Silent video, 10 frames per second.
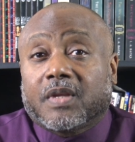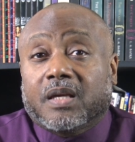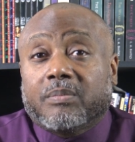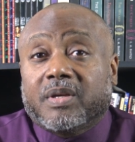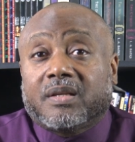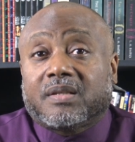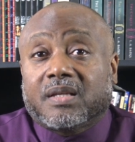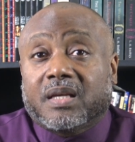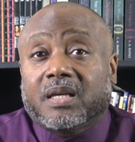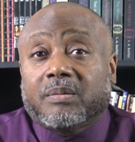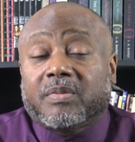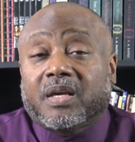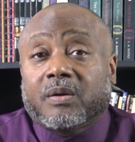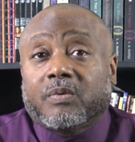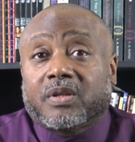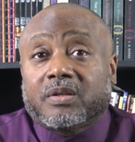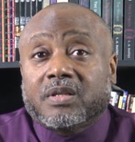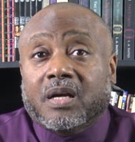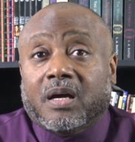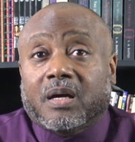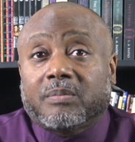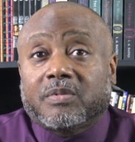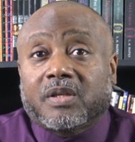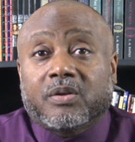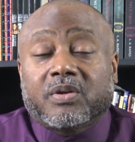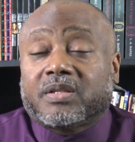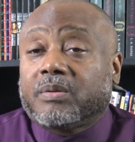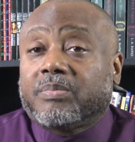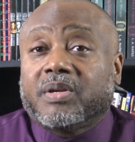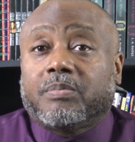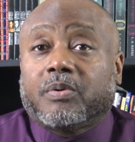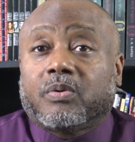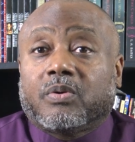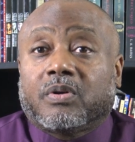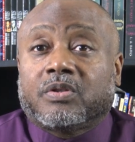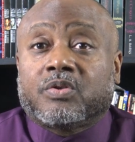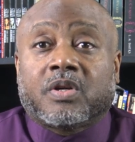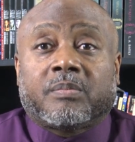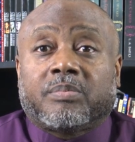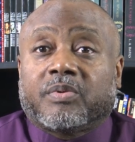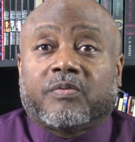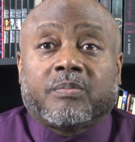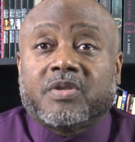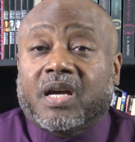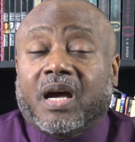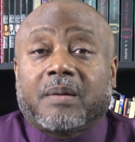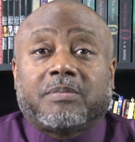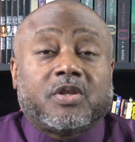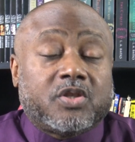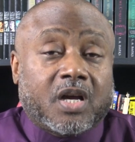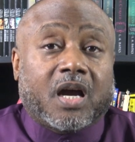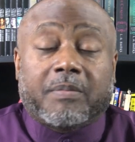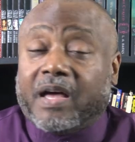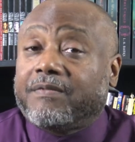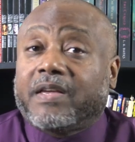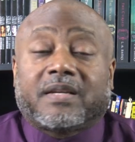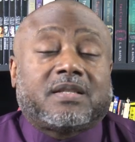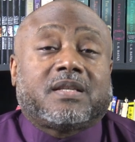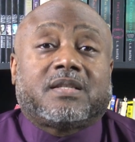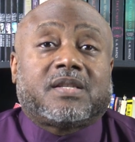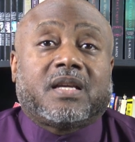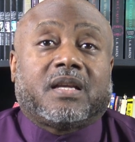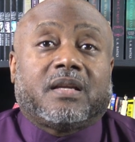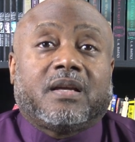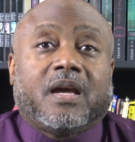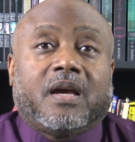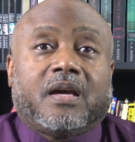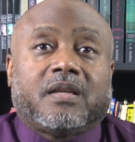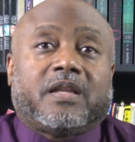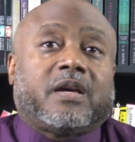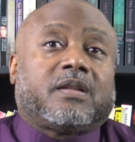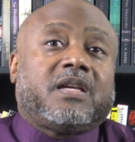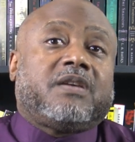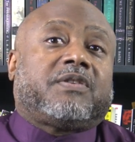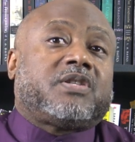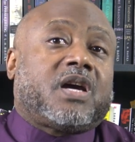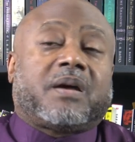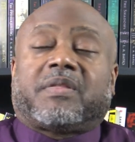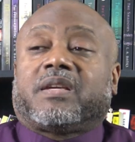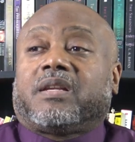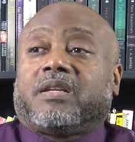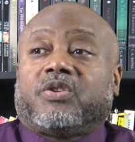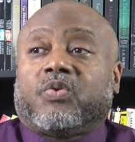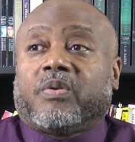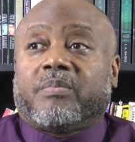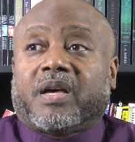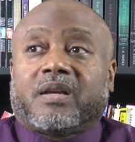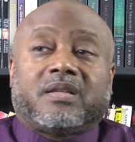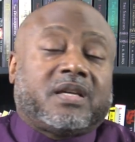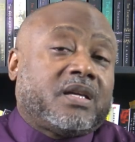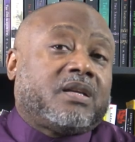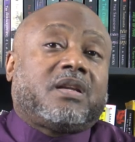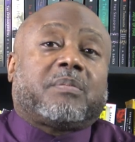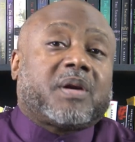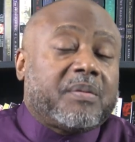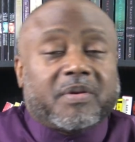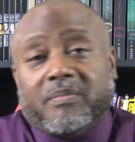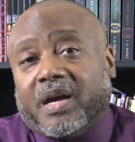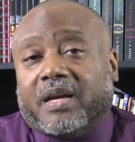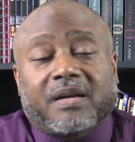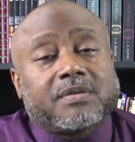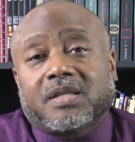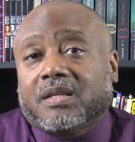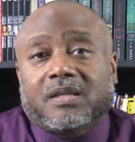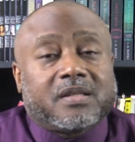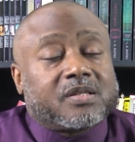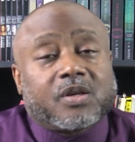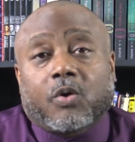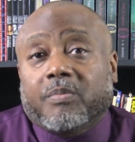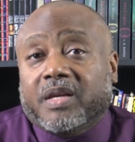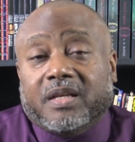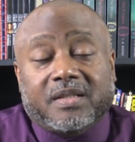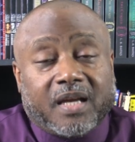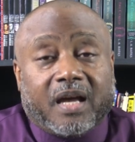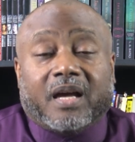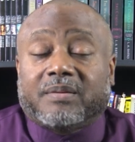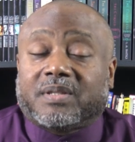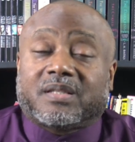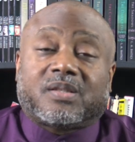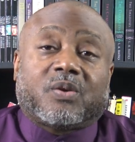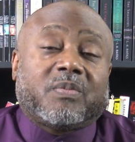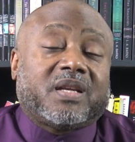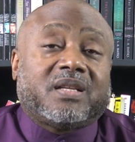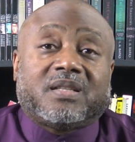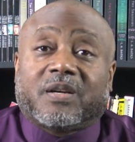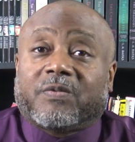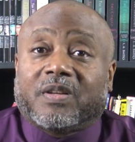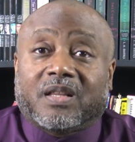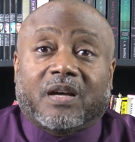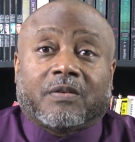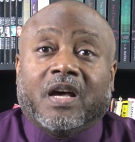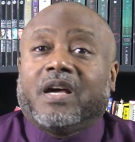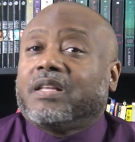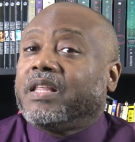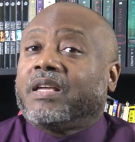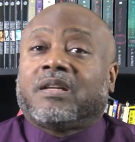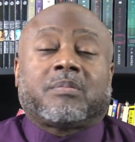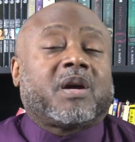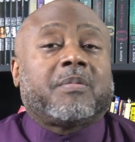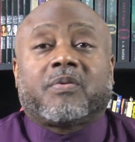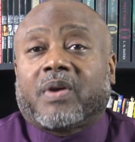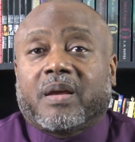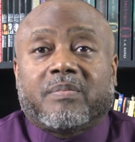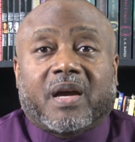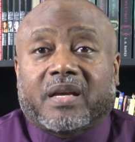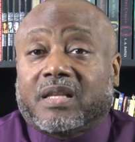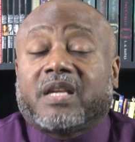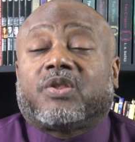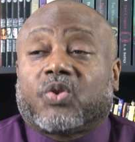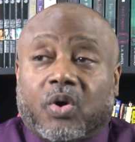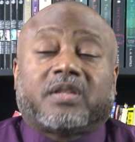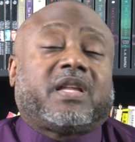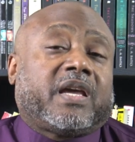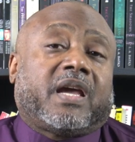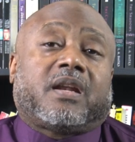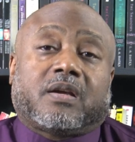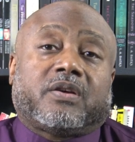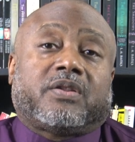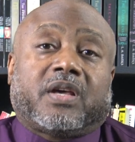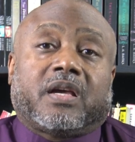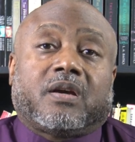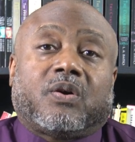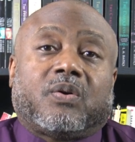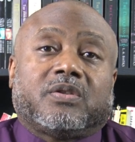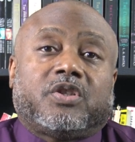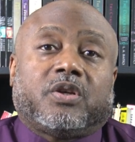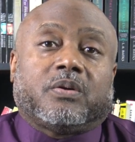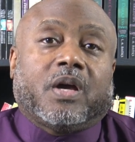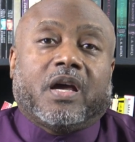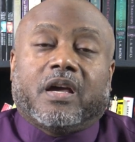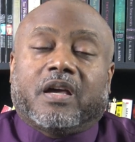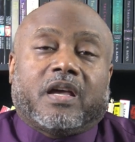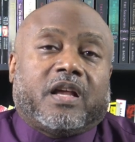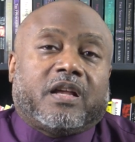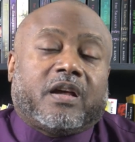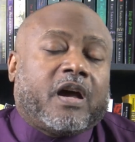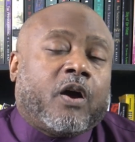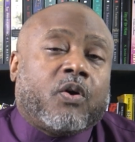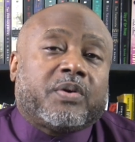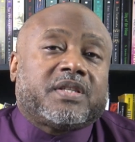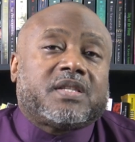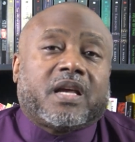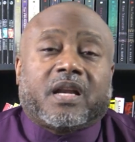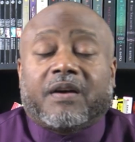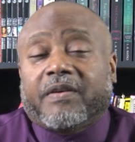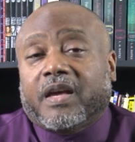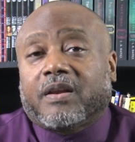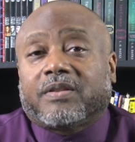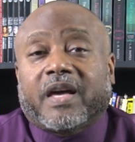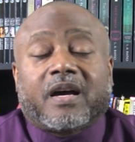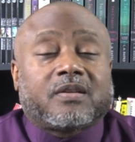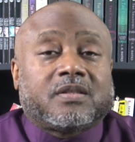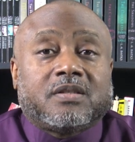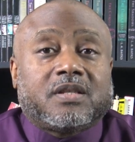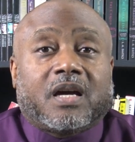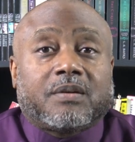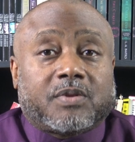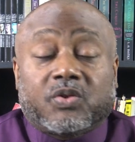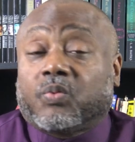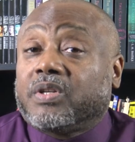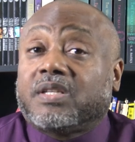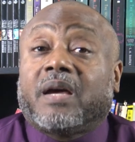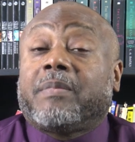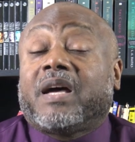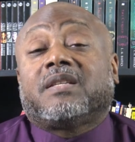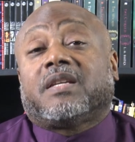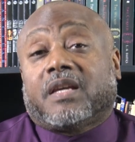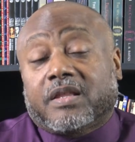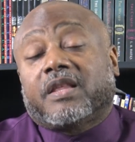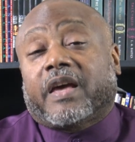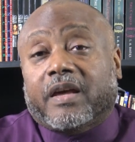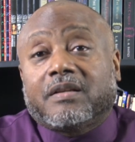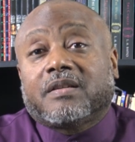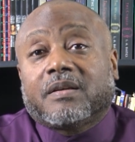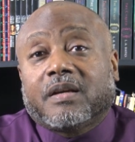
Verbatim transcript: It could be the same thing with a job. You get some people who will jump from job to job. I've actually seen it they'll leave a job thinking they're doing better, they end up coming back. I've seen it so many times at so many different levels. They end up coming right back. They thought they had a good thing going. Shoot. And eh, I always said I've had a thousand jobs. This one time I did that.